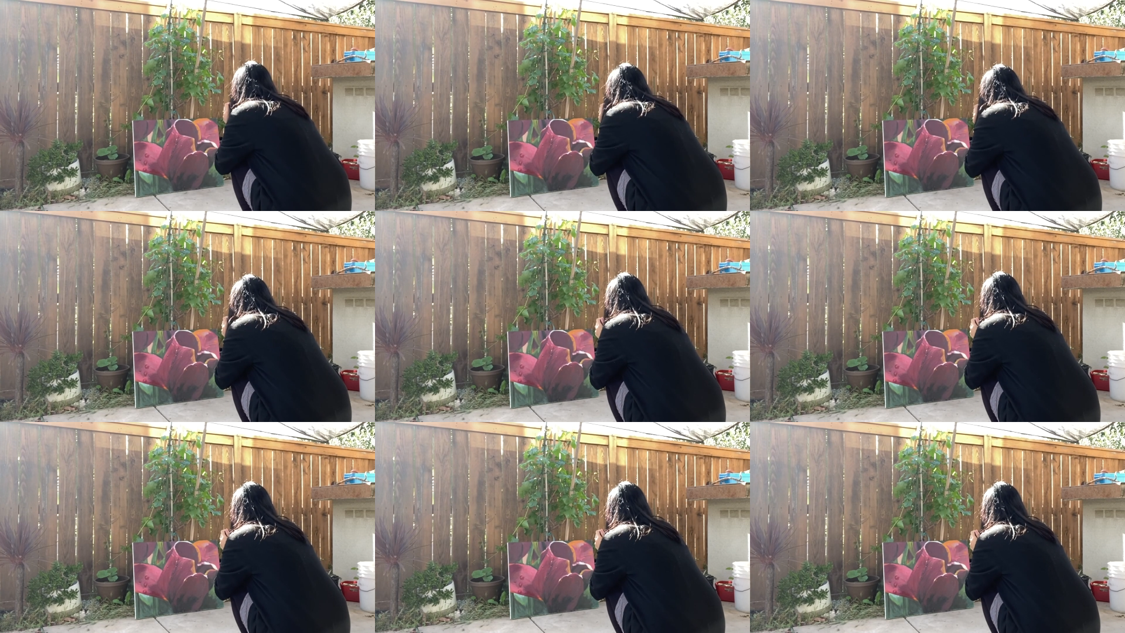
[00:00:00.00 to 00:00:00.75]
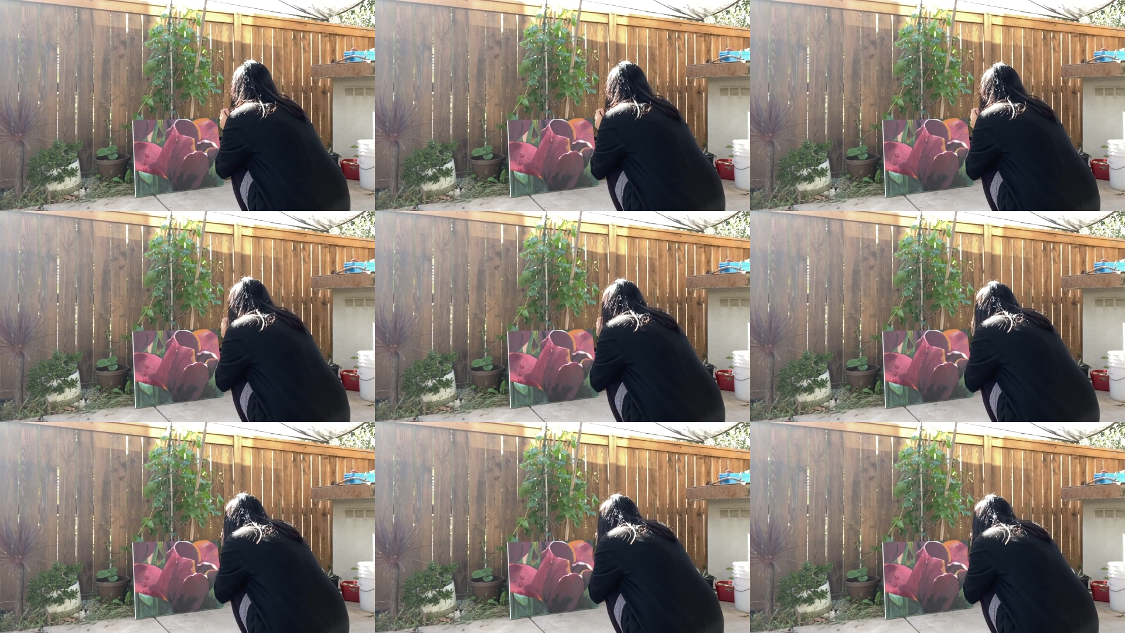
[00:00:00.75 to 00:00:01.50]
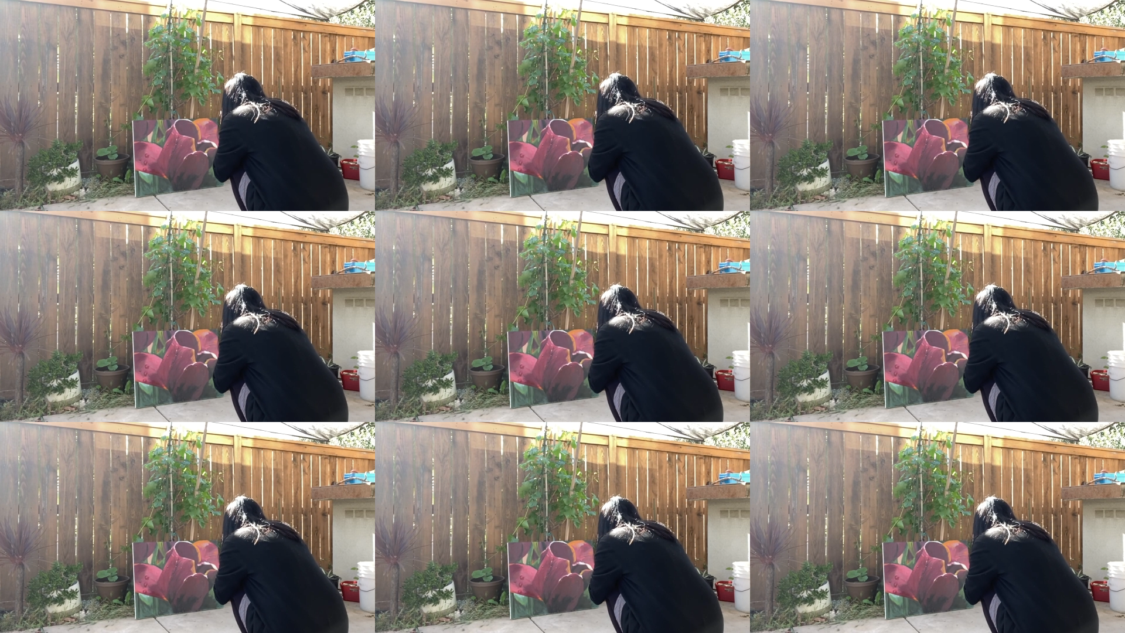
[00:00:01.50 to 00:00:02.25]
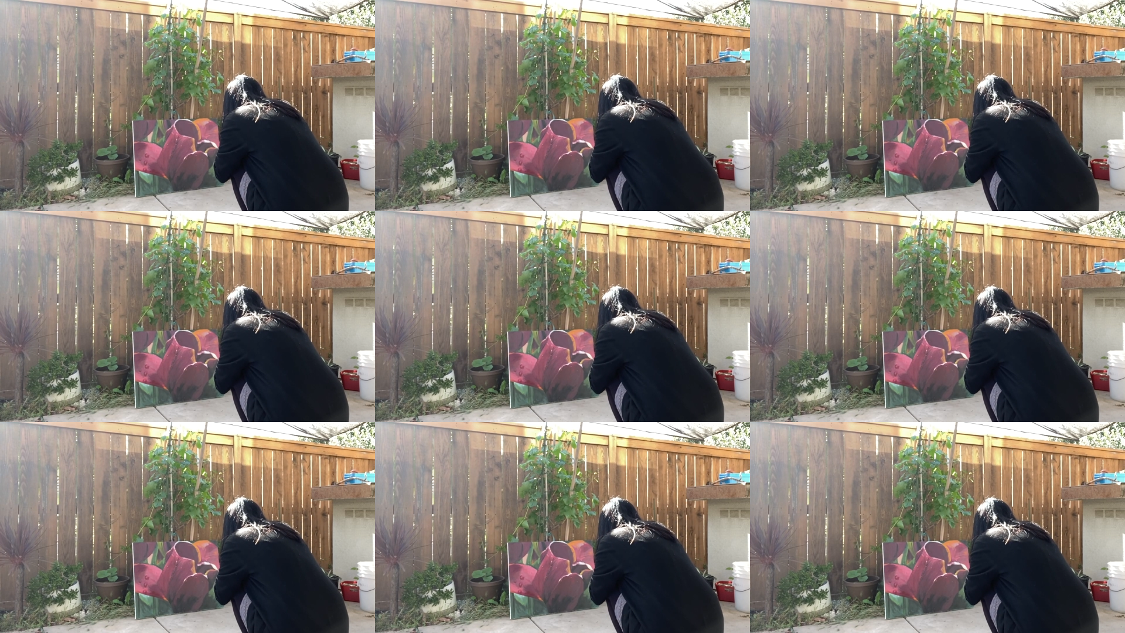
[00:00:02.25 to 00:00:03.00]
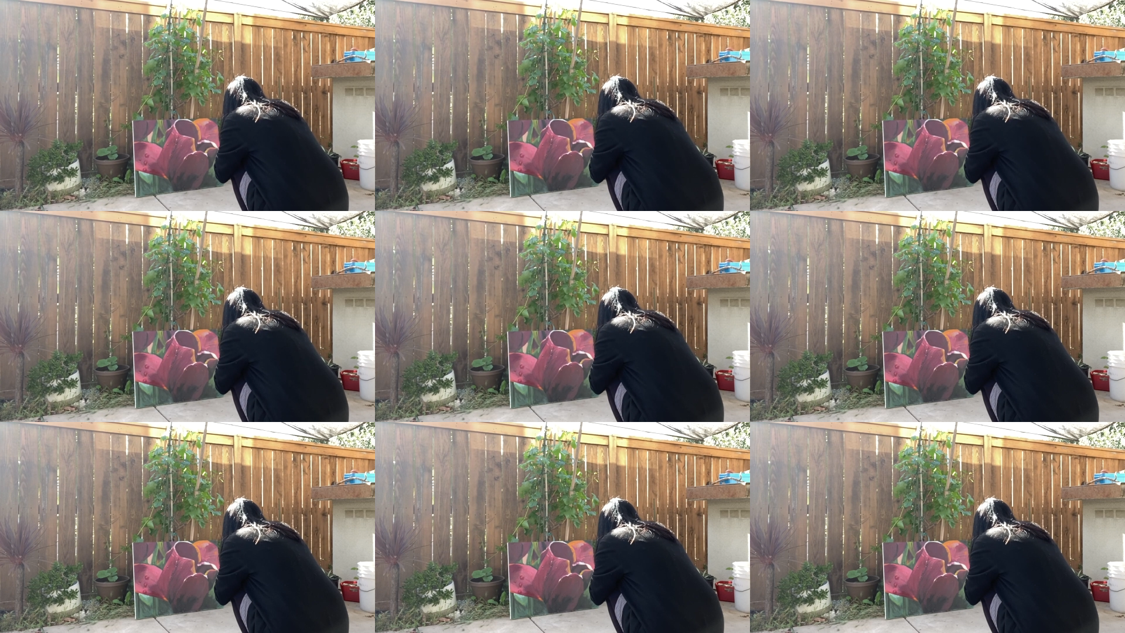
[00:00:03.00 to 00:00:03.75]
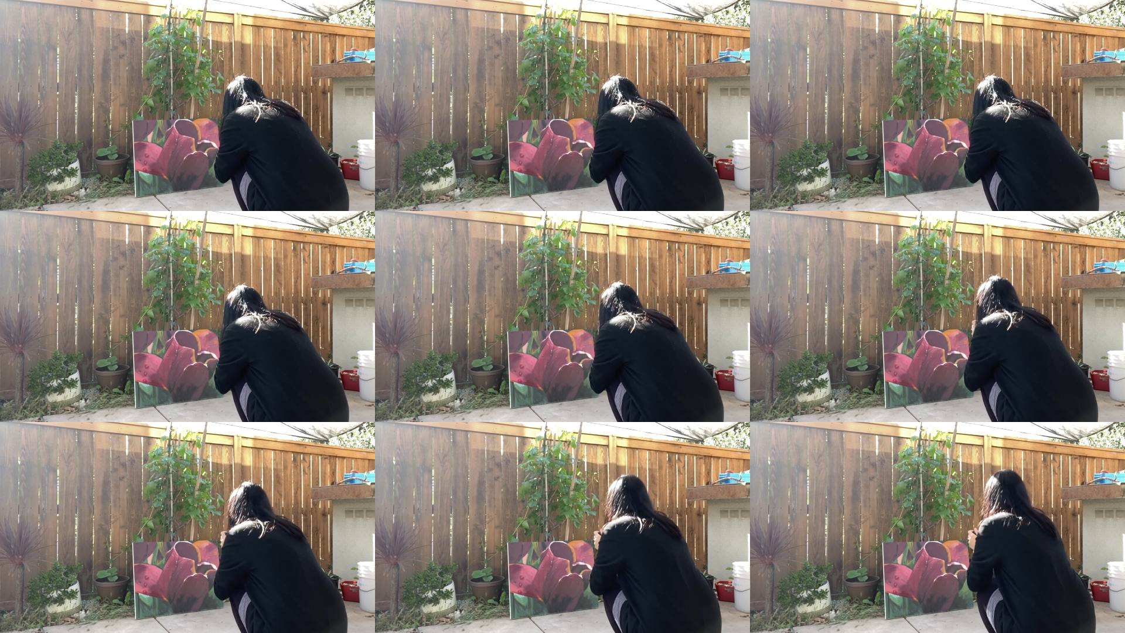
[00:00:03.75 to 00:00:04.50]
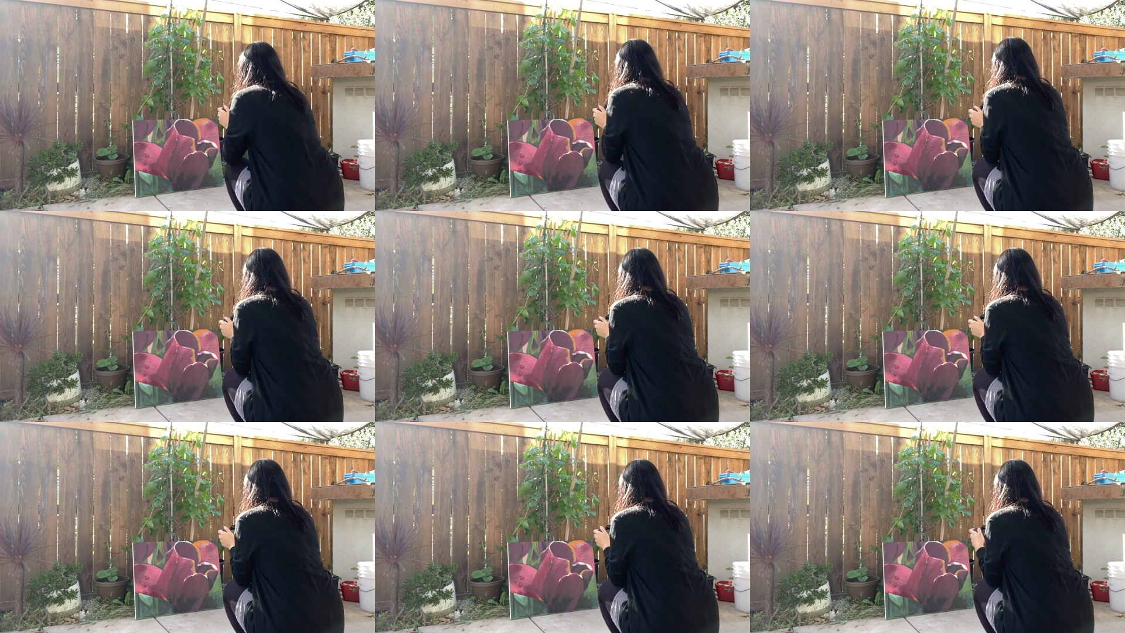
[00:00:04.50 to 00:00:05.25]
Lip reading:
[unreadable: no face in view]